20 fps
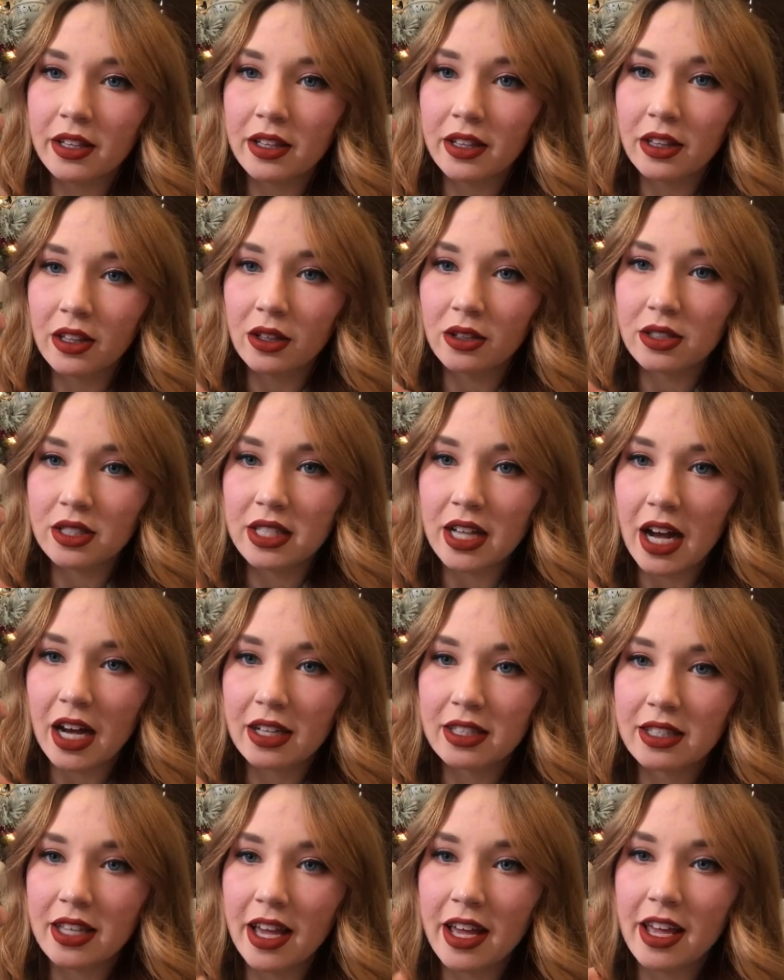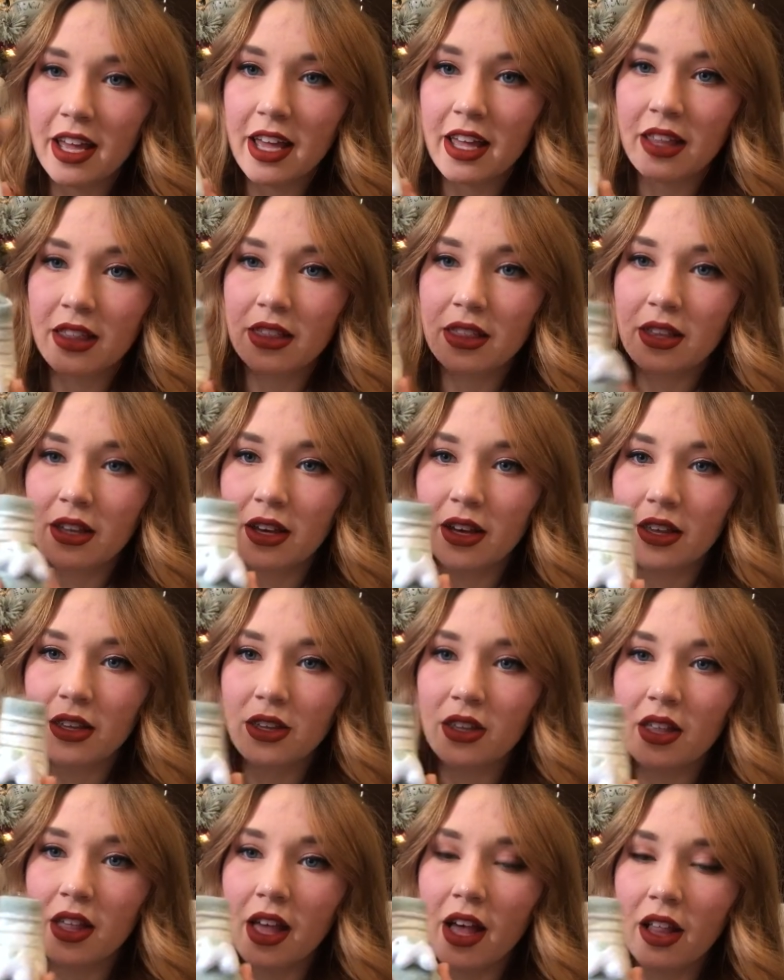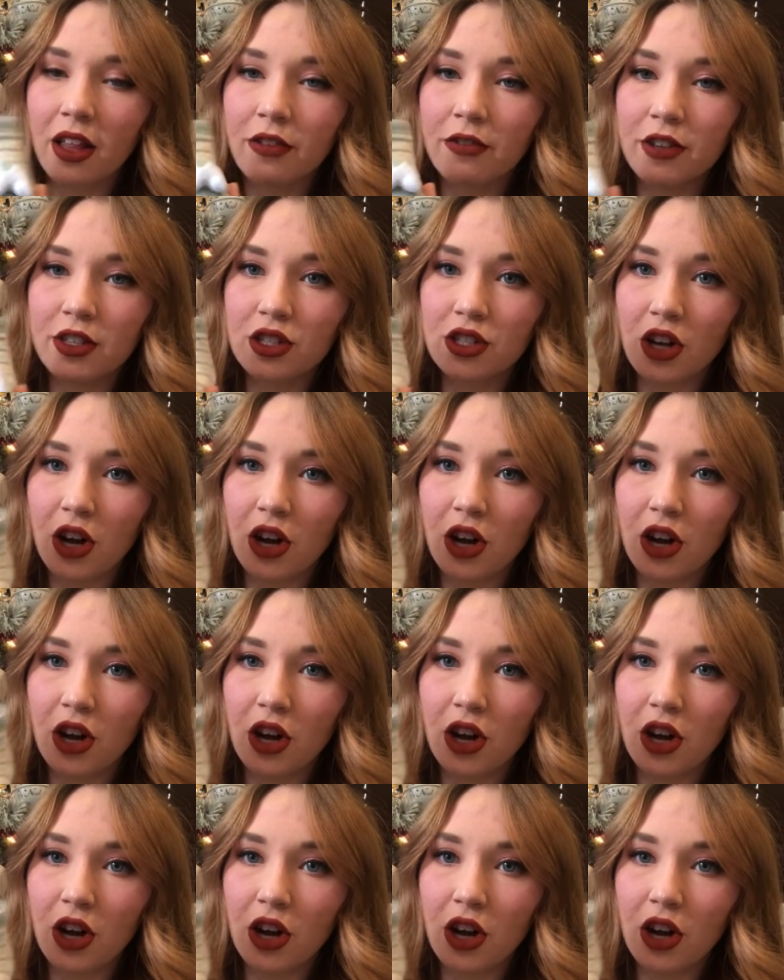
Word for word: little sock set, and the elephants